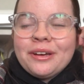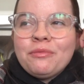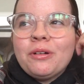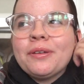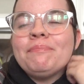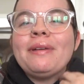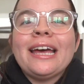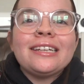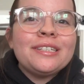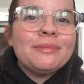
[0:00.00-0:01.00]
Welcome
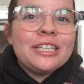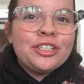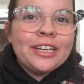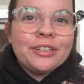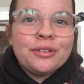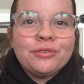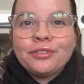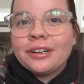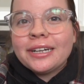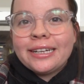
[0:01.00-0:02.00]
back to my channel
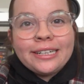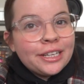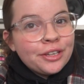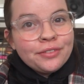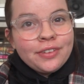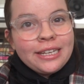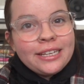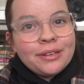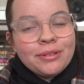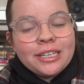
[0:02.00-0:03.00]
for another
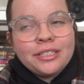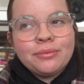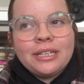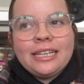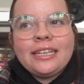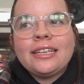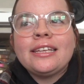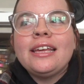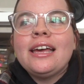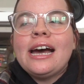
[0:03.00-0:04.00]
video this week.
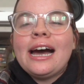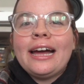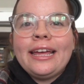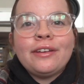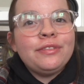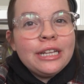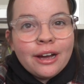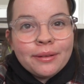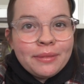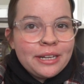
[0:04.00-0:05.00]
I have
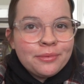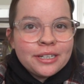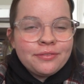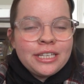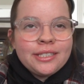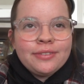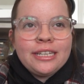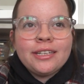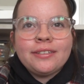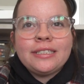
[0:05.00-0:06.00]
not made one of these
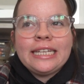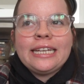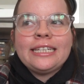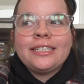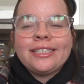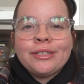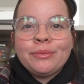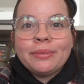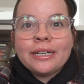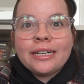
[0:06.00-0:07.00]
videos in a
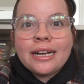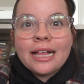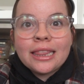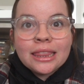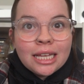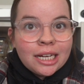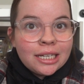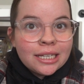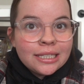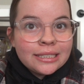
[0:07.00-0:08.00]
super
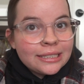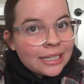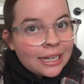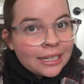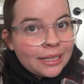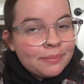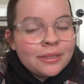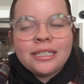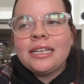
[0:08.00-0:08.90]
long time,